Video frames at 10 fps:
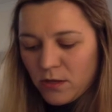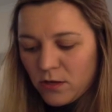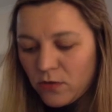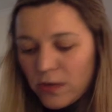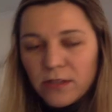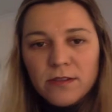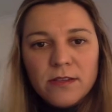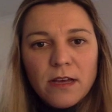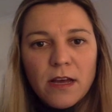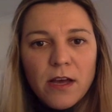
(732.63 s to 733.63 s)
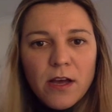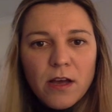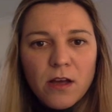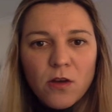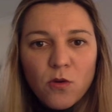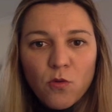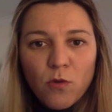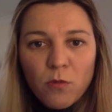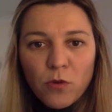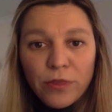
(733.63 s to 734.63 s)
All right, uh,
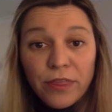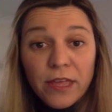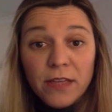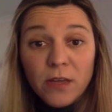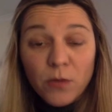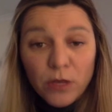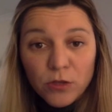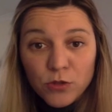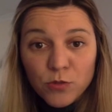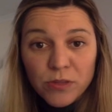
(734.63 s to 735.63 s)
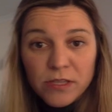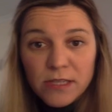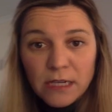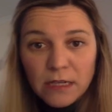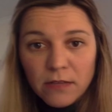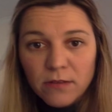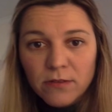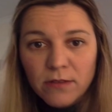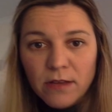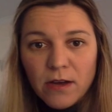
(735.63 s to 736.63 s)
one more thing that we could do with the
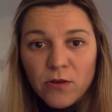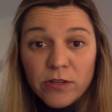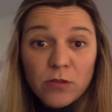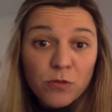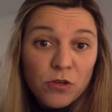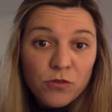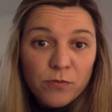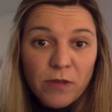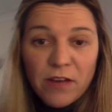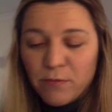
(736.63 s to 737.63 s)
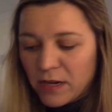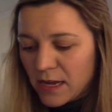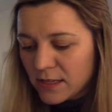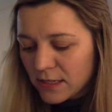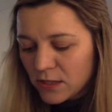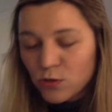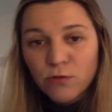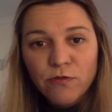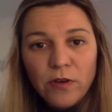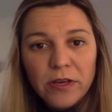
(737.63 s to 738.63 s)
circuit, uh, or that we could have been asked, is
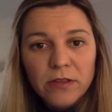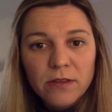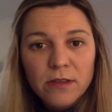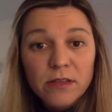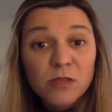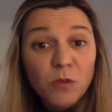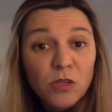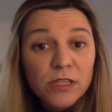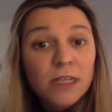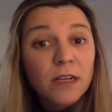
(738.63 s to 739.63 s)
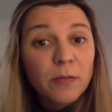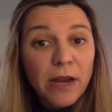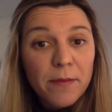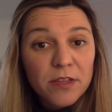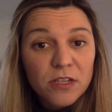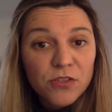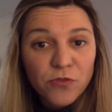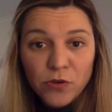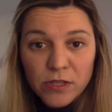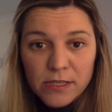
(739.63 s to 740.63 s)
to find the small signal parameters
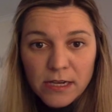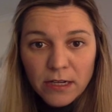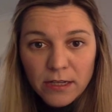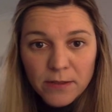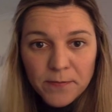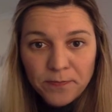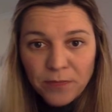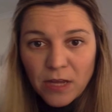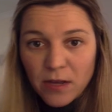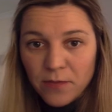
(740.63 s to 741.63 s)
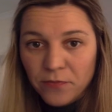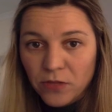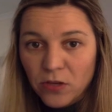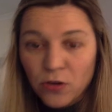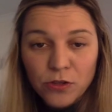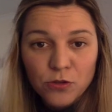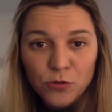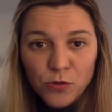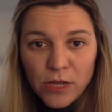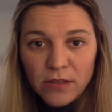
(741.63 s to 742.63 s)
for the circuit. Um, in order
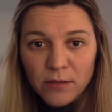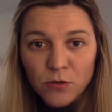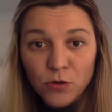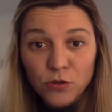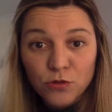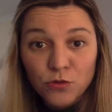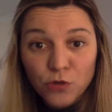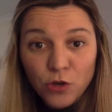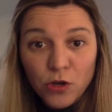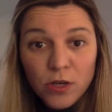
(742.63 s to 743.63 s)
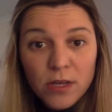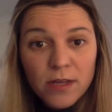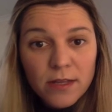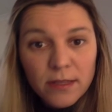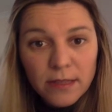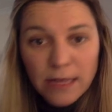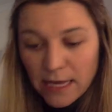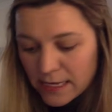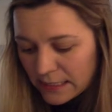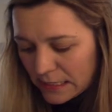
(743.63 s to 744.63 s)
to do that, I'm going to draw
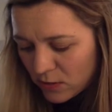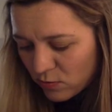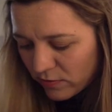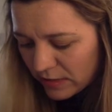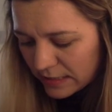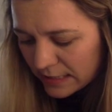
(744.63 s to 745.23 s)
the A C equivalent